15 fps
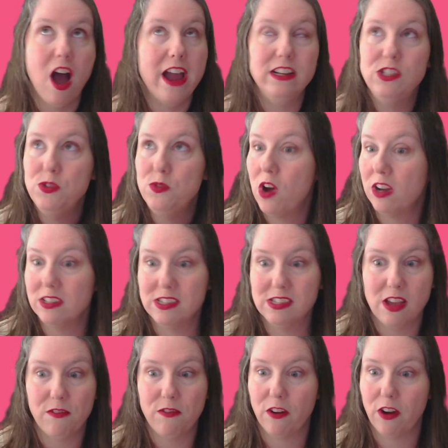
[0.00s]
I do not
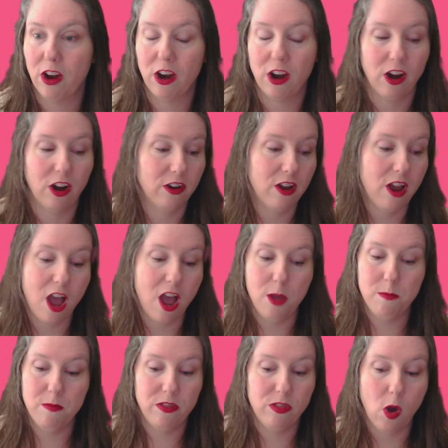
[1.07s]
suffer
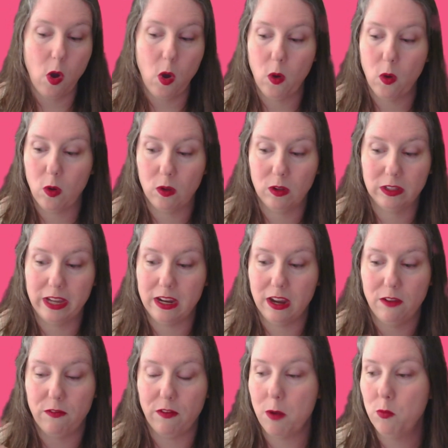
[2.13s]
the whole like
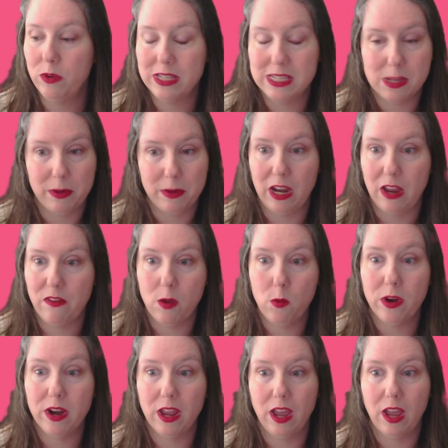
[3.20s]
if I'm with somebody and they
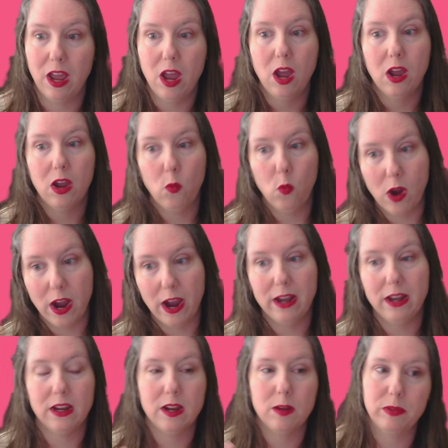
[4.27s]
want to
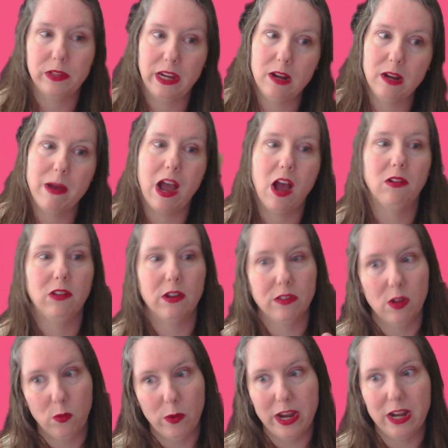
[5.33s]
whine and complain about how long
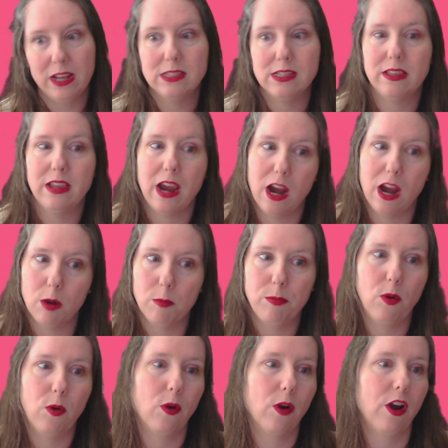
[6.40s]
the wait is at the
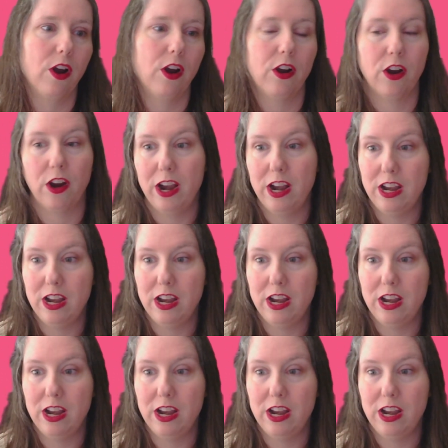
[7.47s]
airport or any